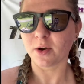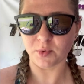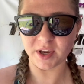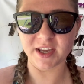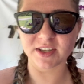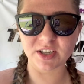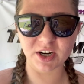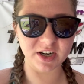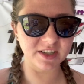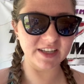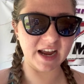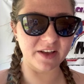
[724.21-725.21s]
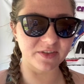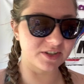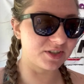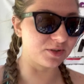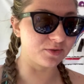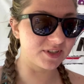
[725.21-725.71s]
We turned down the
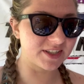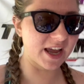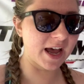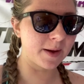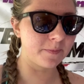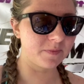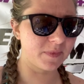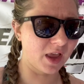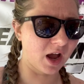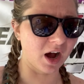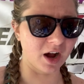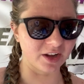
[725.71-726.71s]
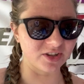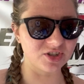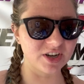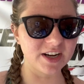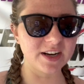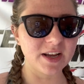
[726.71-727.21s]
2-step
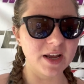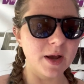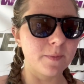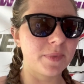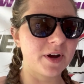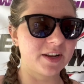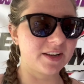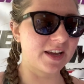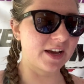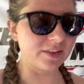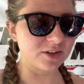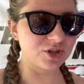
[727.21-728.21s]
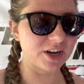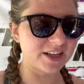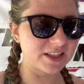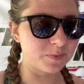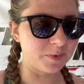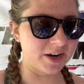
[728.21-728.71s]
100, but yeah, the
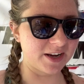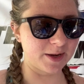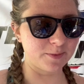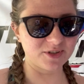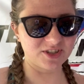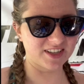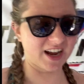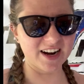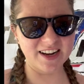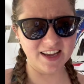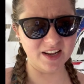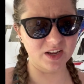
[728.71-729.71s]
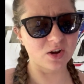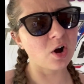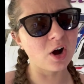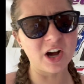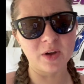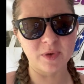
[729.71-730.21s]
trans brake, it was just kind of getting caught.